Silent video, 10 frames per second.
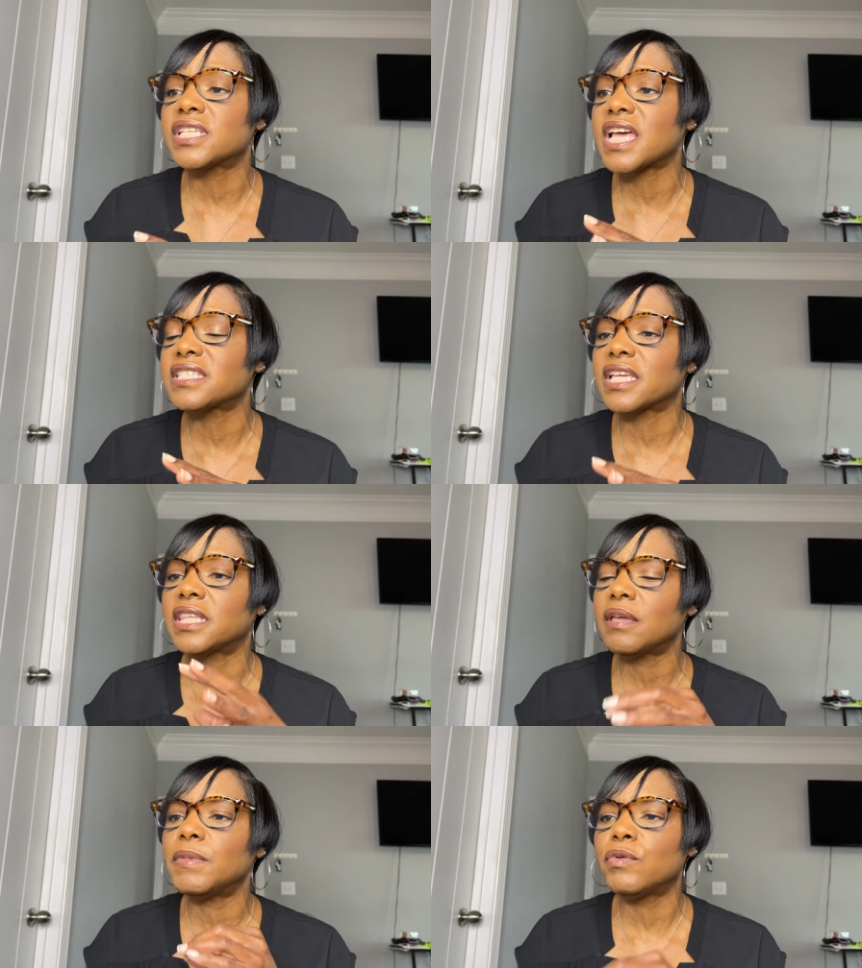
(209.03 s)
And I said,
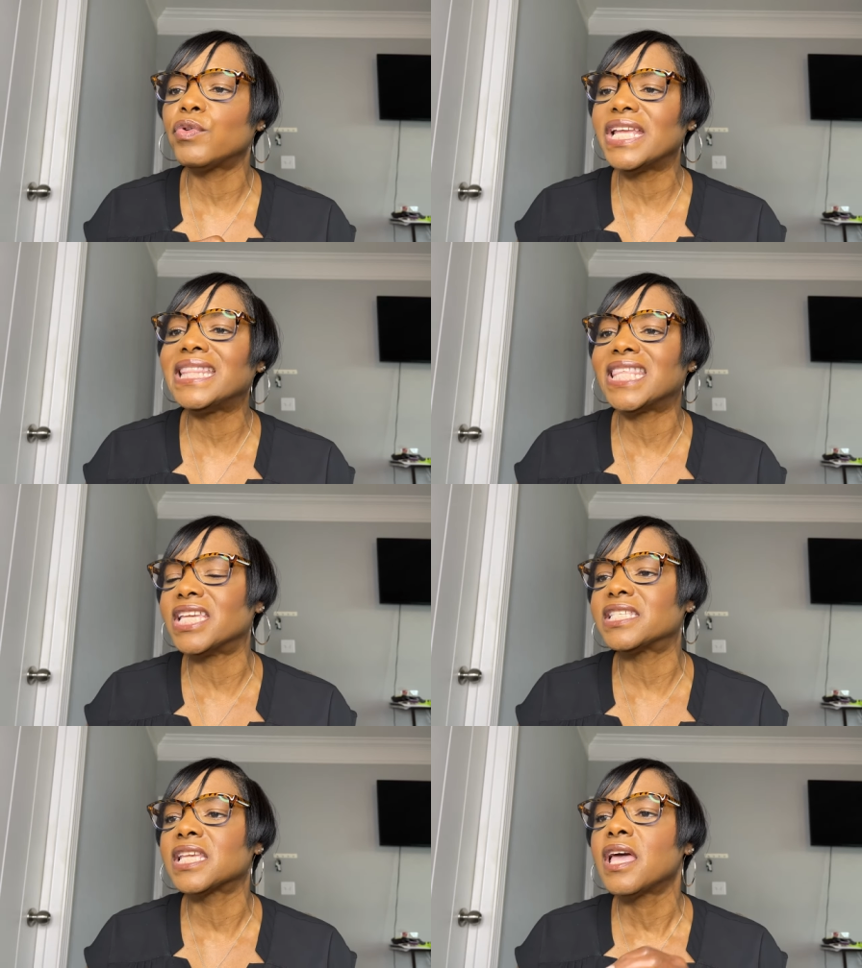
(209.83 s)
let me read
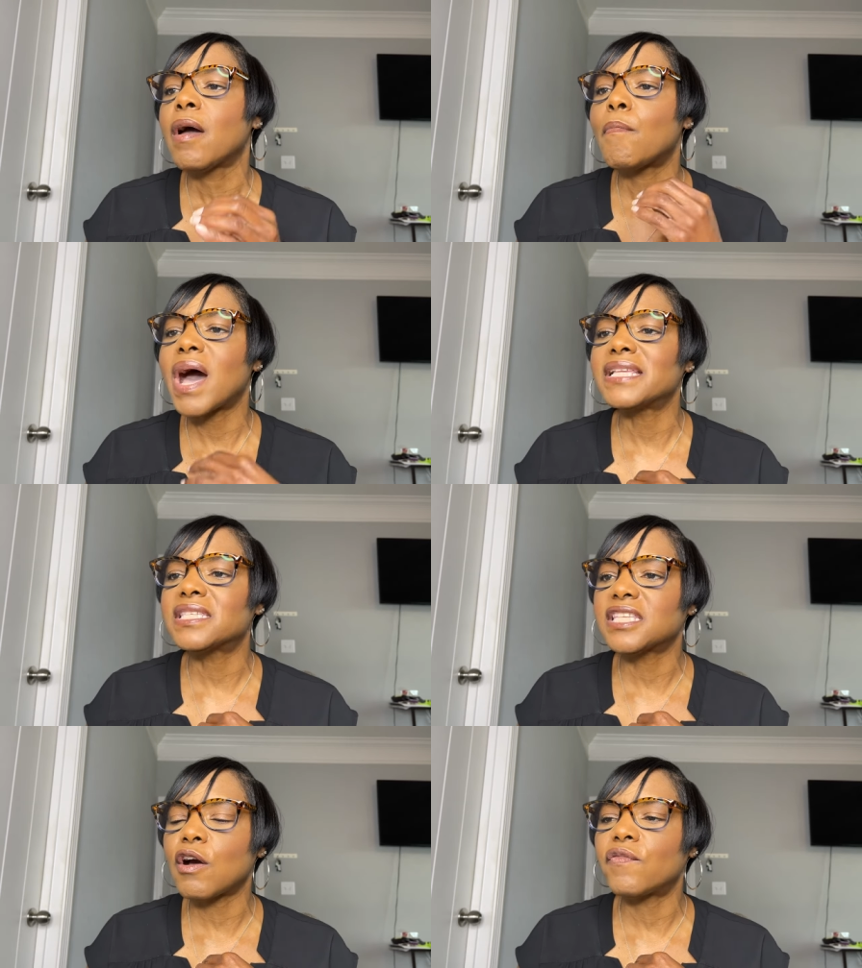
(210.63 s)
this
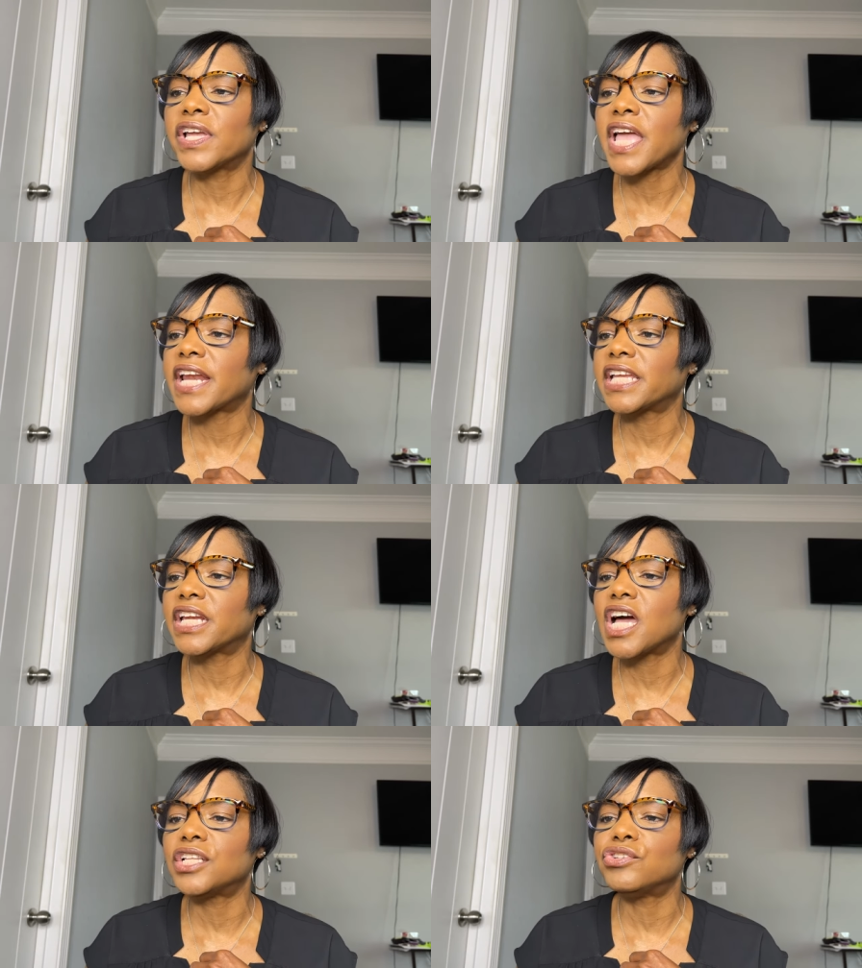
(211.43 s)
myself and kind of get
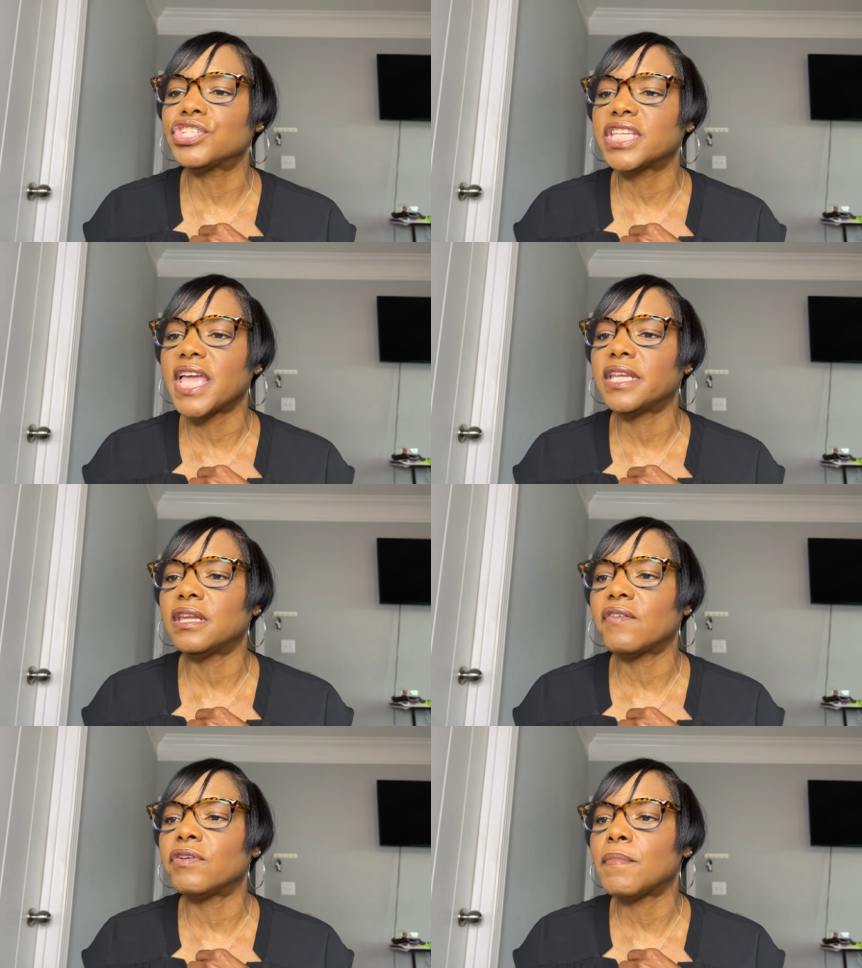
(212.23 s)
an understanding
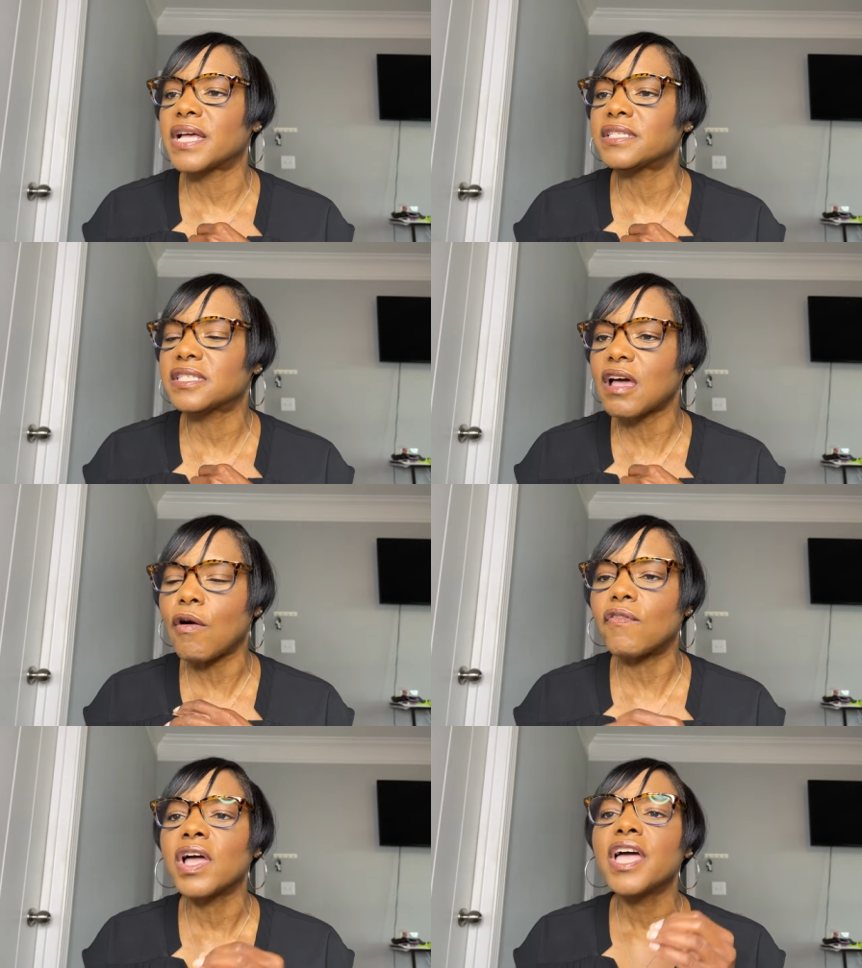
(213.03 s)
of it myself.